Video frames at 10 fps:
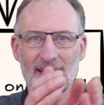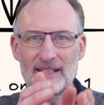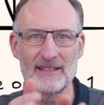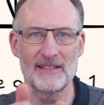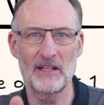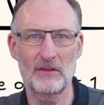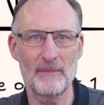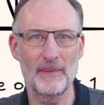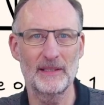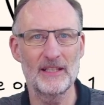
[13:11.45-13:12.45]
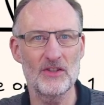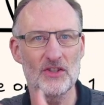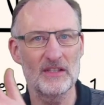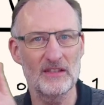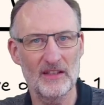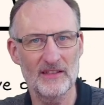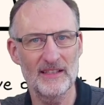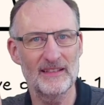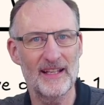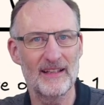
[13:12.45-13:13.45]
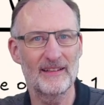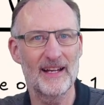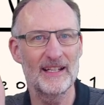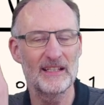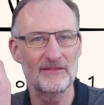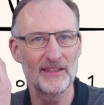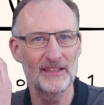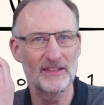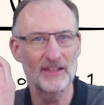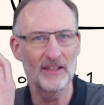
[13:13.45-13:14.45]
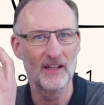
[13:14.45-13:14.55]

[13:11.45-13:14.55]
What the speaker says: Is there repetition? Does it align with the